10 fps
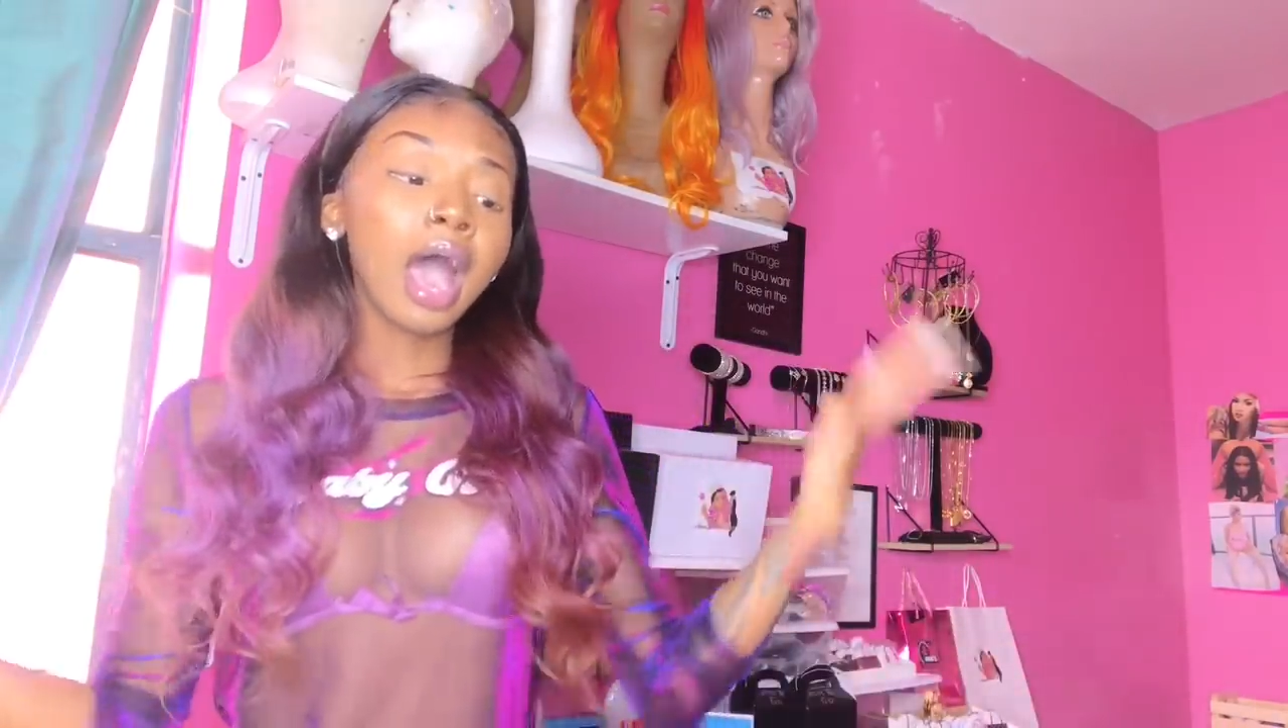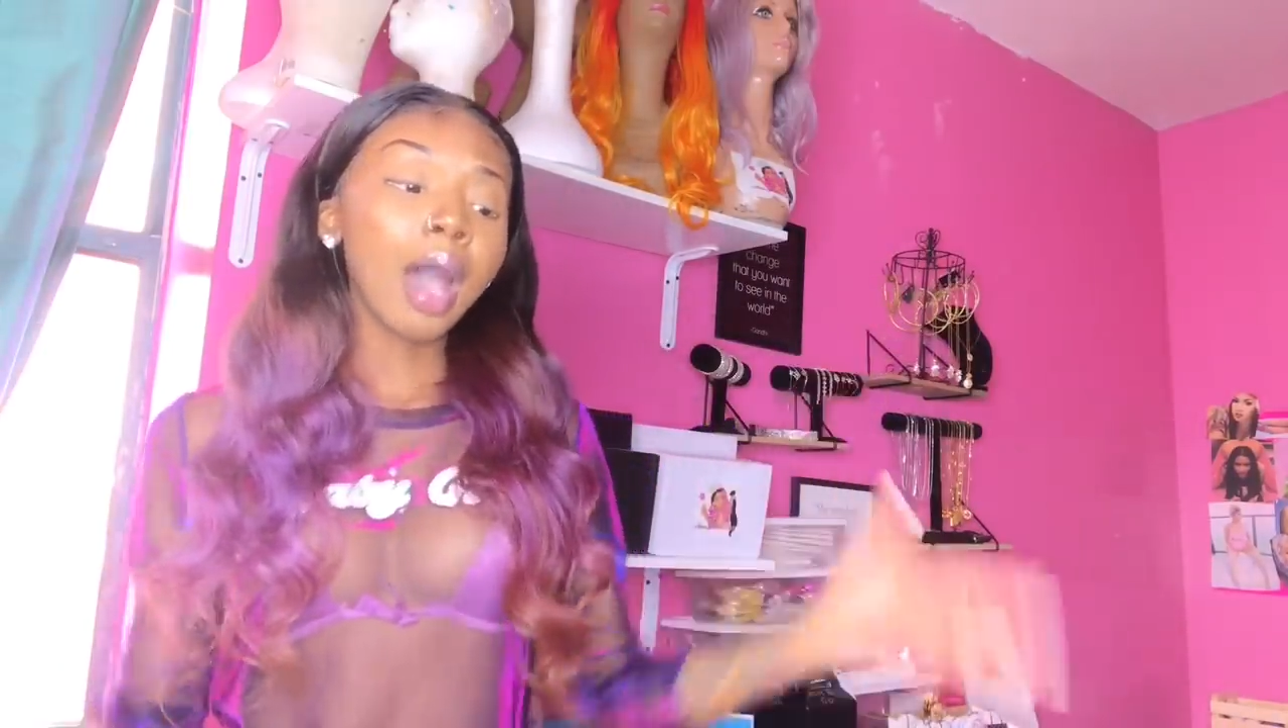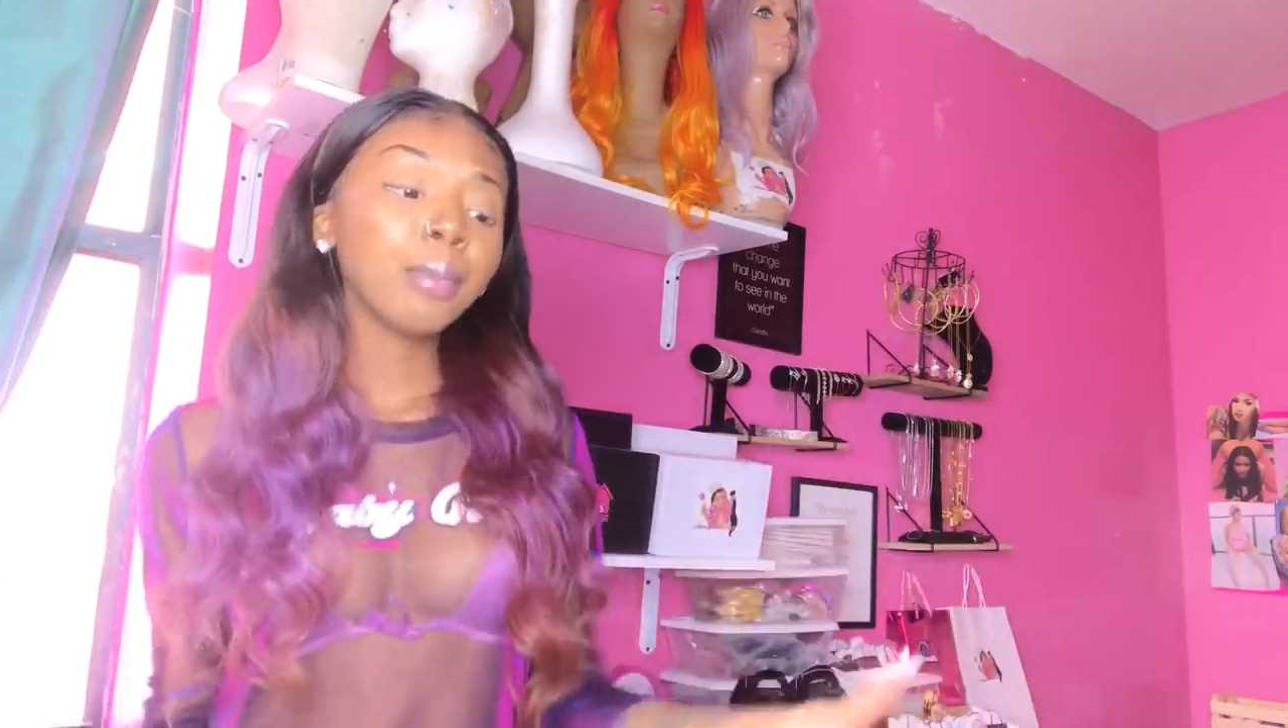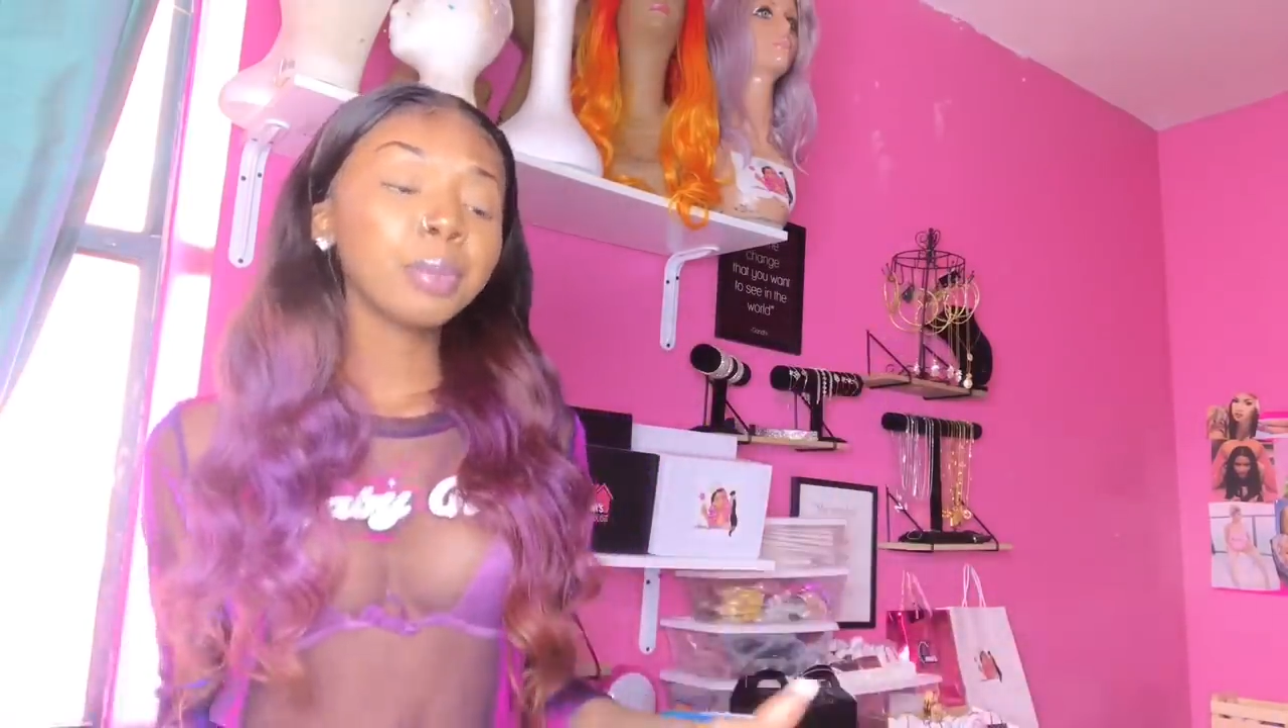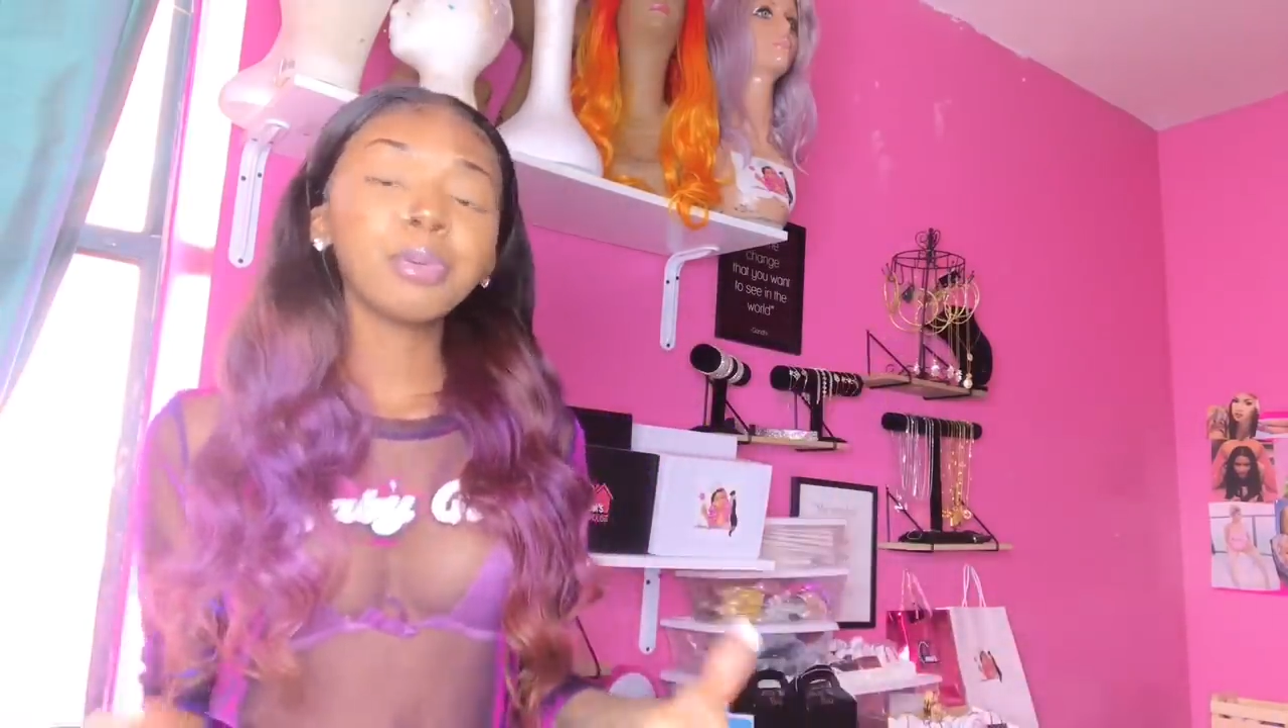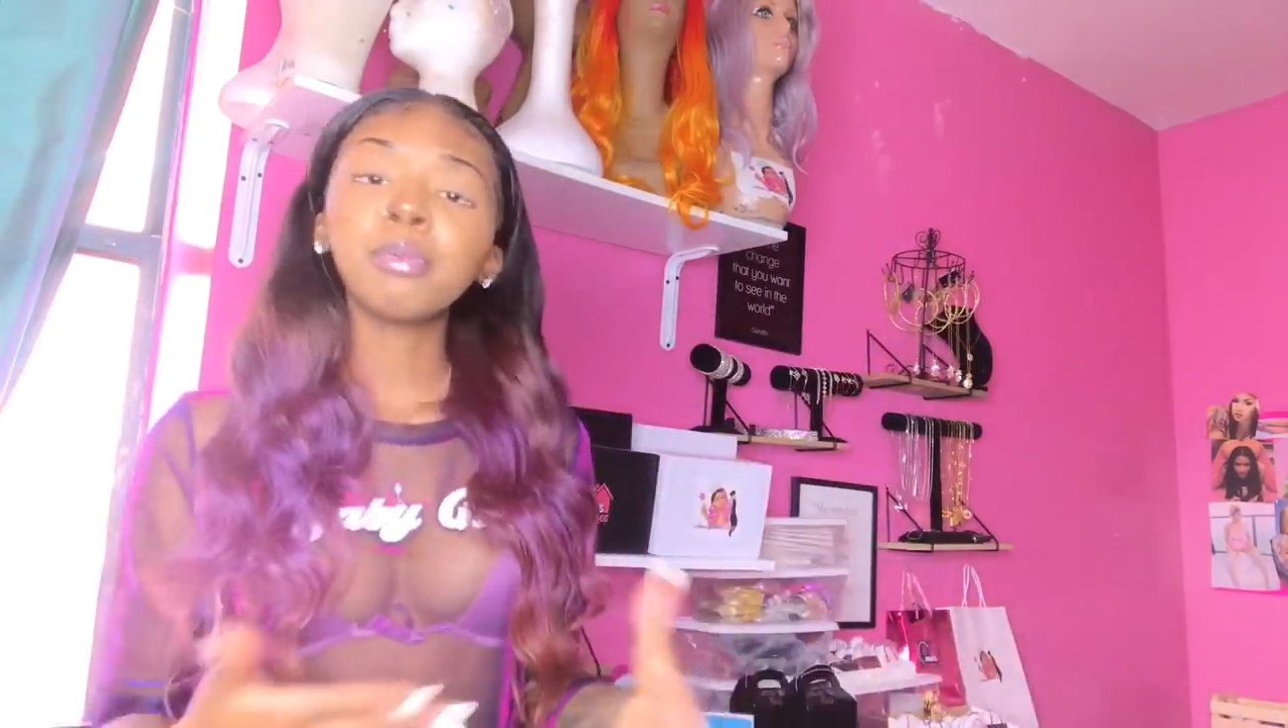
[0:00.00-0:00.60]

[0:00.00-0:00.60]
I want to